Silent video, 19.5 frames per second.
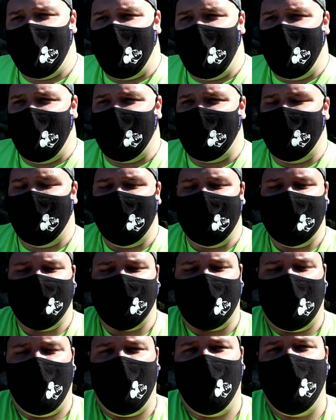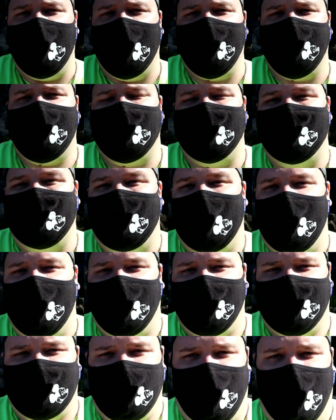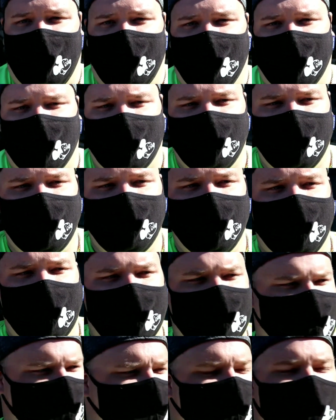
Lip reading: And it is almost 9:10. Actually,